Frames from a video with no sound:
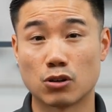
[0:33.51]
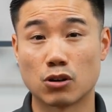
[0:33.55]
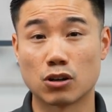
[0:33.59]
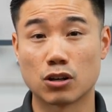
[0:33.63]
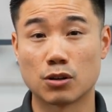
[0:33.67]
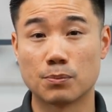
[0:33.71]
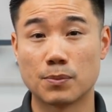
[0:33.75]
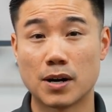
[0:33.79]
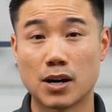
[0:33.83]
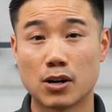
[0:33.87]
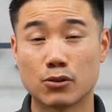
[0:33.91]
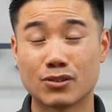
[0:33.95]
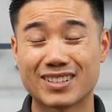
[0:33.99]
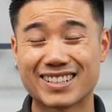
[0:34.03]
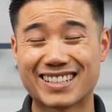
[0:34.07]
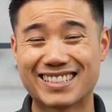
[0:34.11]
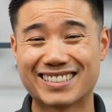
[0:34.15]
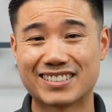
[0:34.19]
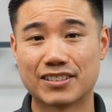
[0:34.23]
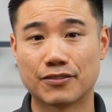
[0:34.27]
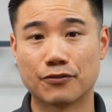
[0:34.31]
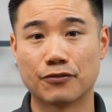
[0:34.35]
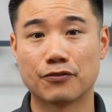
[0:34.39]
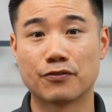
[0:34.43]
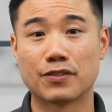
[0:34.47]
talk about
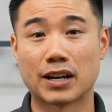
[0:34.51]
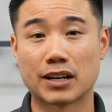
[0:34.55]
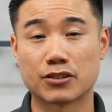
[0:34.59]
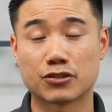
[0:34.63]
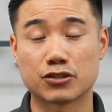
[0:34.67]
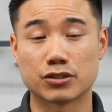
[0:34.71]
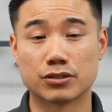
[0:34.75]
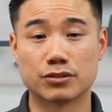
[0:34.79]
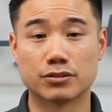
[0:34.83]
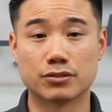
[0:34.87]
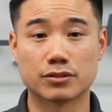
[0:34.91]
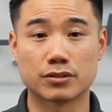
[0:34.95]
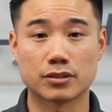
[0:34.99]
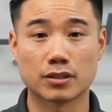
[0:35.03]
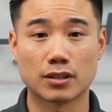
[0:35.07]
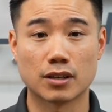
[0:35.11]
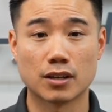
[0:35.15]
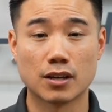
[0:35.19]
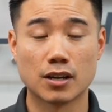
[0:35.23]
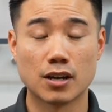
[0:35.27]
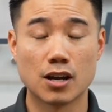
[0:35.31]
is infections.